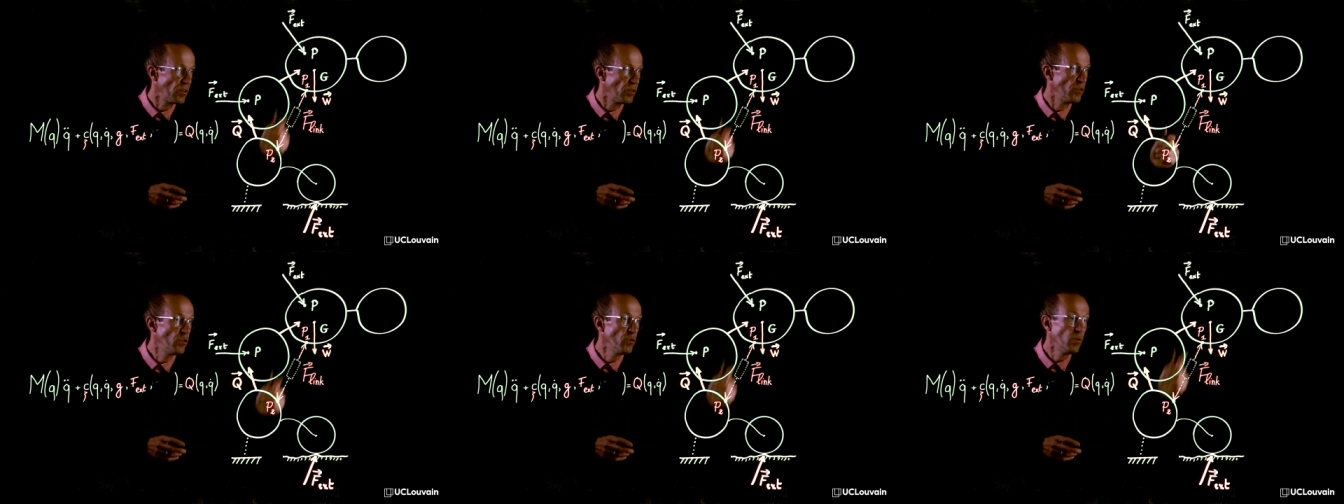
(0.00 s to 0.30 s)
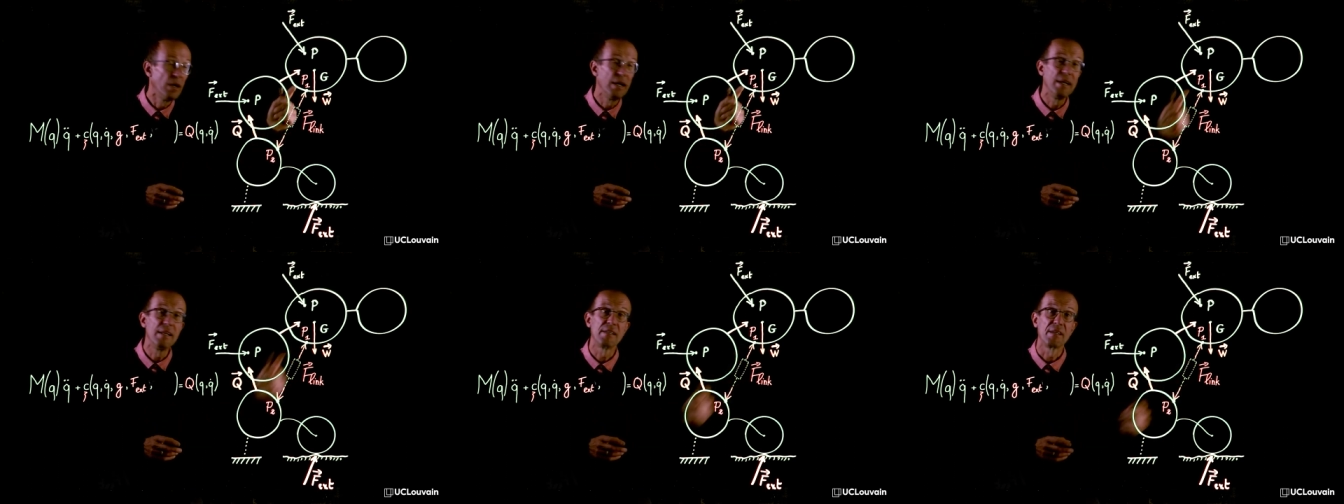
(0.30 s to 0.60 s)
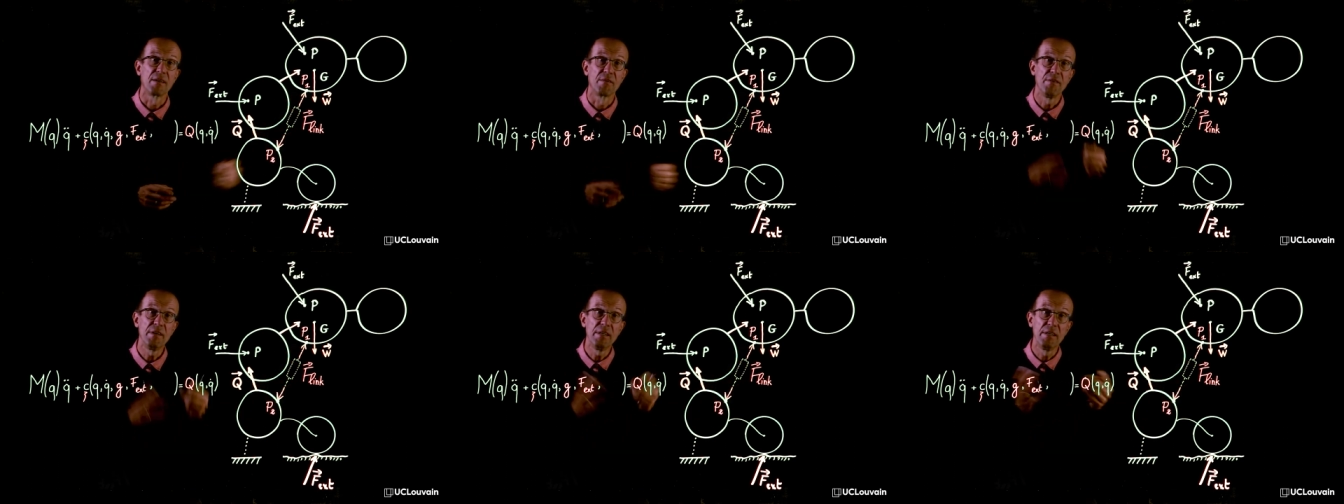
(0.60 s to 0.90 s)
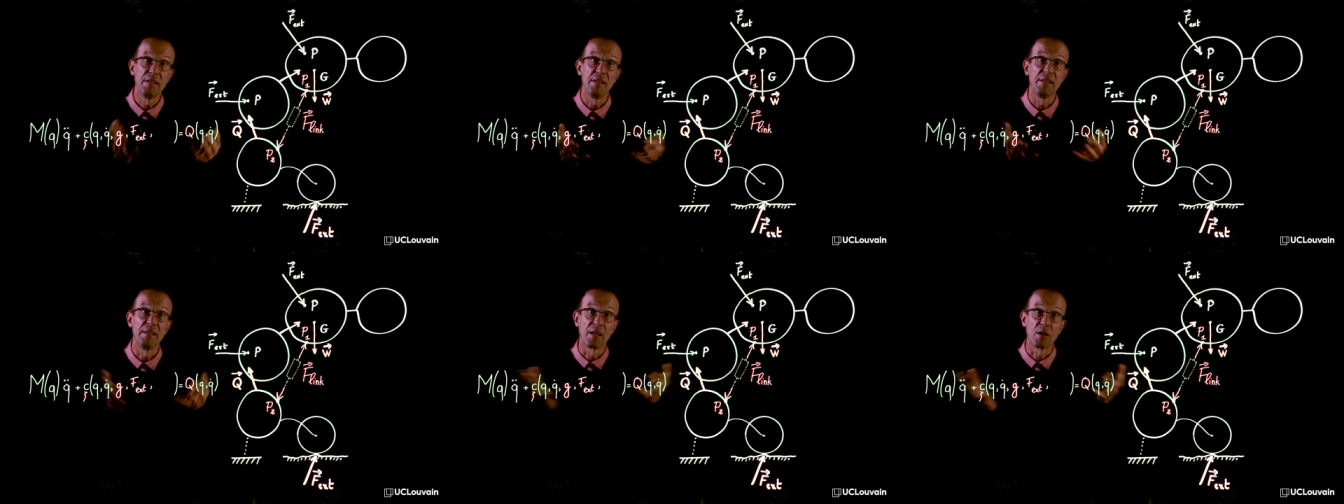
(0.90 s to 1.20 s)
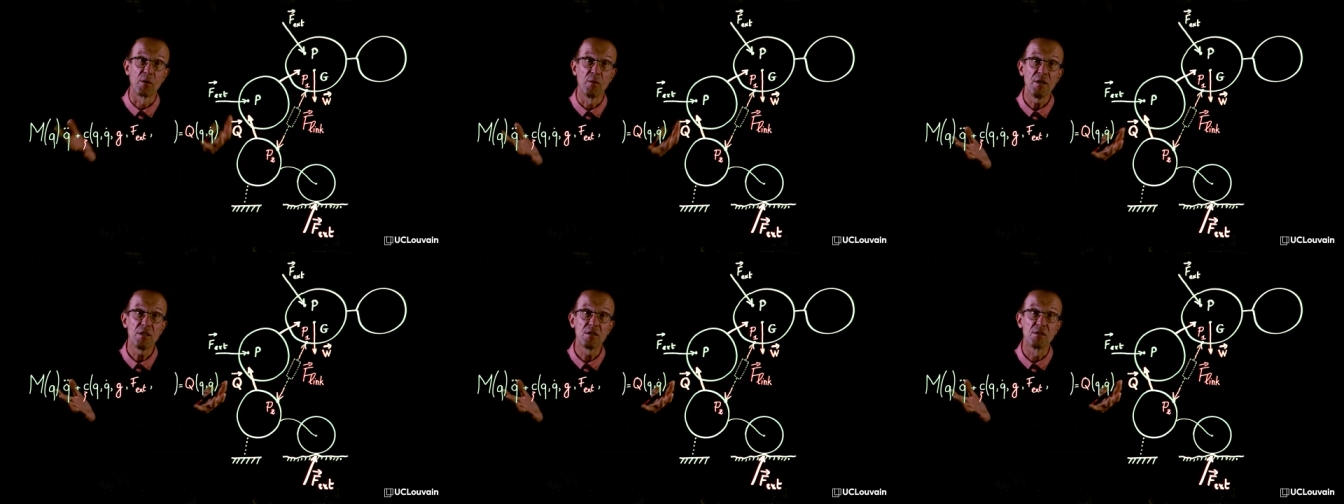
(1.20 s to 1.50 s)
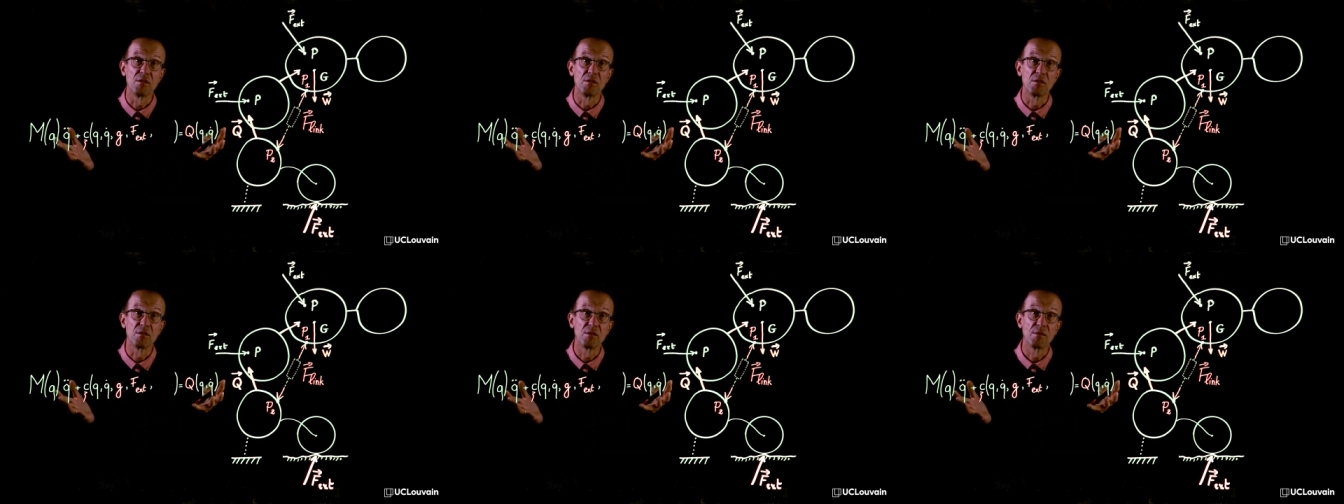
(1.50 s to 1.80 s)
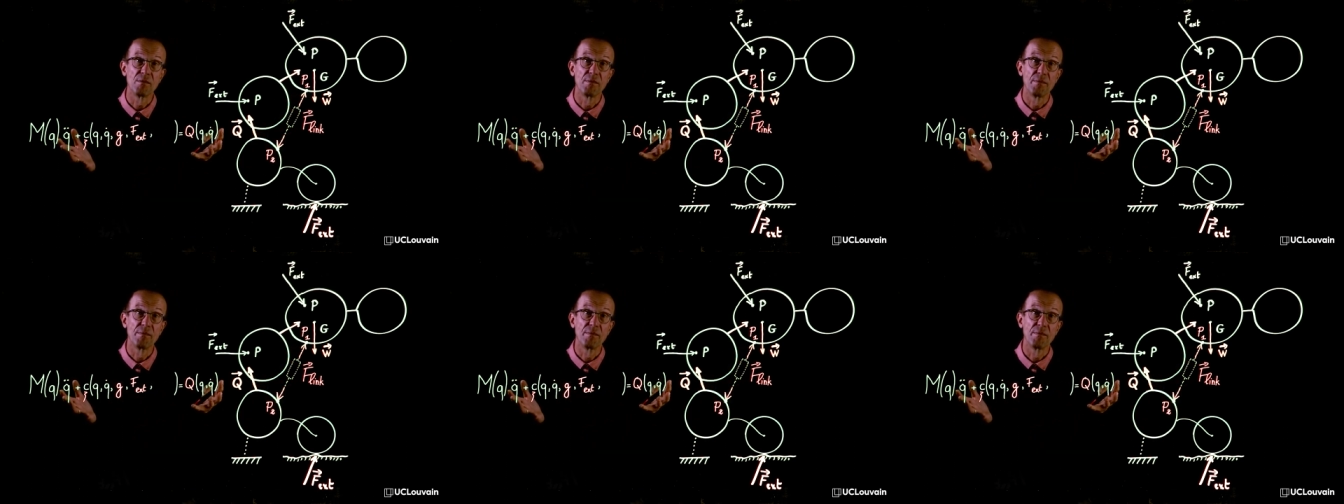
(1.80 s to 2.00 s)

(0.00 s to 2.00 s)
do intervene in the equations.